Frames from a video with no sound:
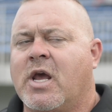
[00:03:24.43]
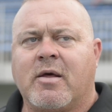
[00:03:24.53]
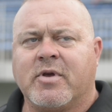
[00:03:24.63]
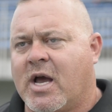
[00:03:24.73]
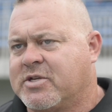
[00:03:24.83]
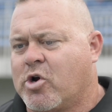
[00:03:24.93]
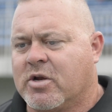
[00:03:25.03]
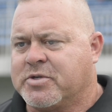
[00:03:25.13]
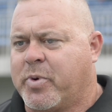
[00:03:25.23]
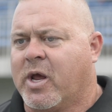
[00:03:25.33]
Yeah, the guys
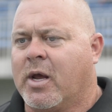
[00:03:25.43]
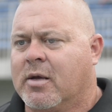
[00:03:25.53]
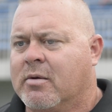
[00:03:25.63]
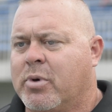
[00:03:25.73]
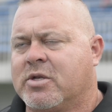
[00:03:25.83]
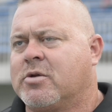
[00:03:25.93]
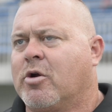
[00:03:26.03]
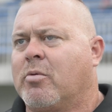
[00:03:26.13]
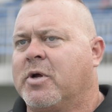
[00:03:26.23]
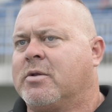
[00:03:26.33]
aren't as big, but you
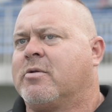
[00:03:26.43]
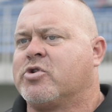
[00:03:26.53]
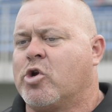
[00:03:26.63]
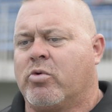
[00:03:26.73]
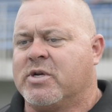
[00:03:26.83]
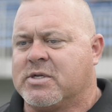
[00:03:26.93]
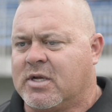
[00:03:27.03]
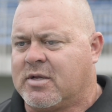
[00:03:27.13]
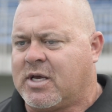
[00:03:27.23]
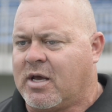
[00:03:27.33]
know, but there's no reason
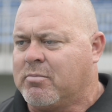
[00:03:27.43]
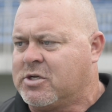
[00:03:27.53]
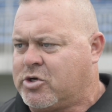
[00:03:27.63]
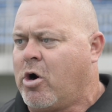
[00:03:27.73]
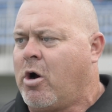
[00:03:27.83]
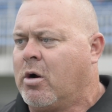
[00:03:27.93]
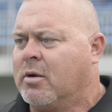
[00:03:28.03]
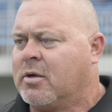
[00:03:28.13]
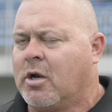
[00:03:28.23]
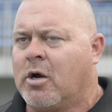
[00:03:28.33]
that they can't be strong,
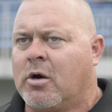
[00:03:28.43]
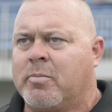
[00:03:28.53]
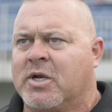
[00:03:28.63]
you know.